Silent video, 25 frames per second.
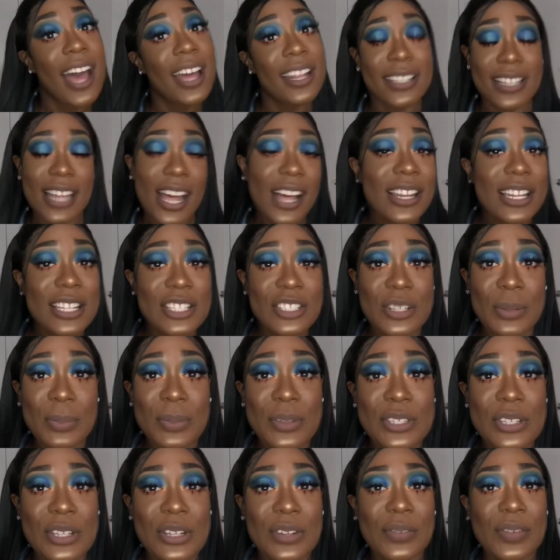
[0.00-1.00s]
Now let's jump
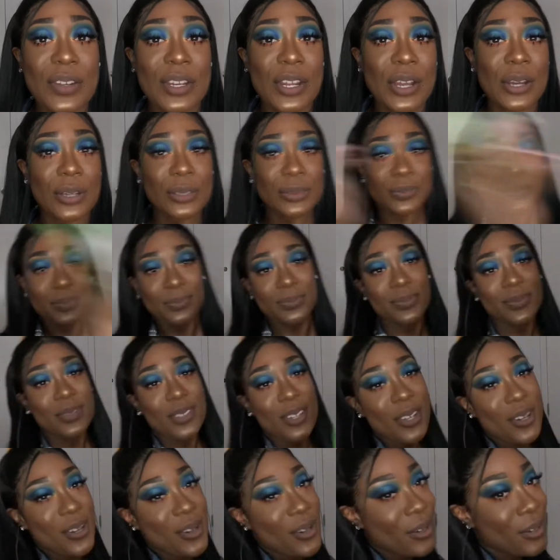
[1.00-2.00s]
into the video
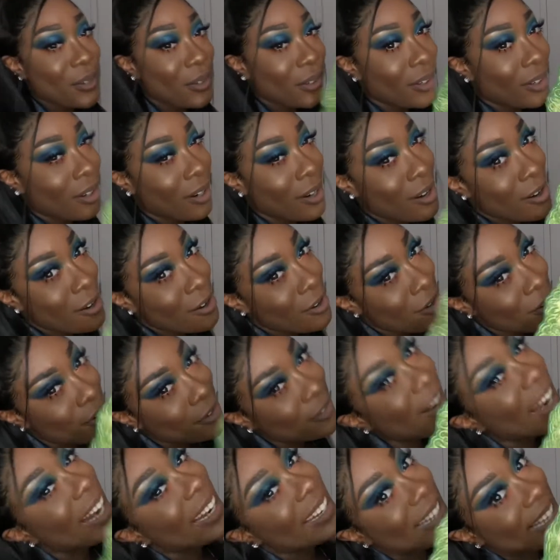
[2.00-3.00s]

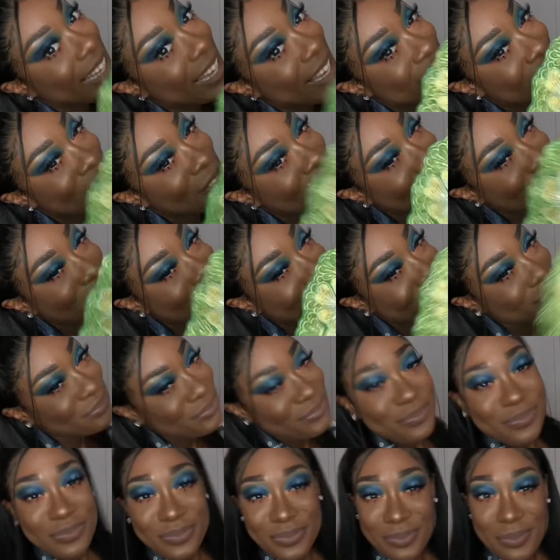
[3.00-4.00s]
right now.
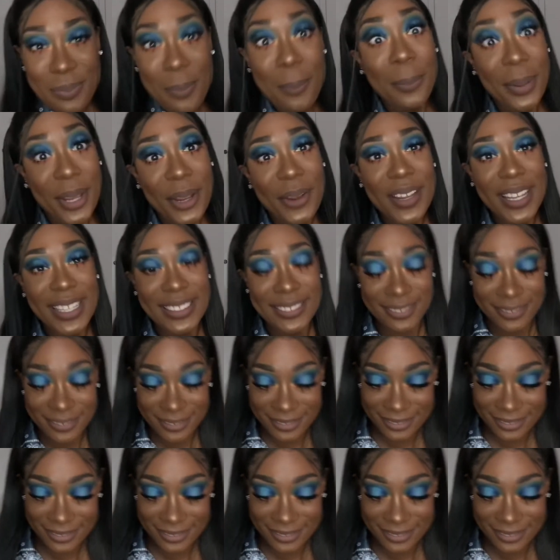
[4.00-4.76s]
Period.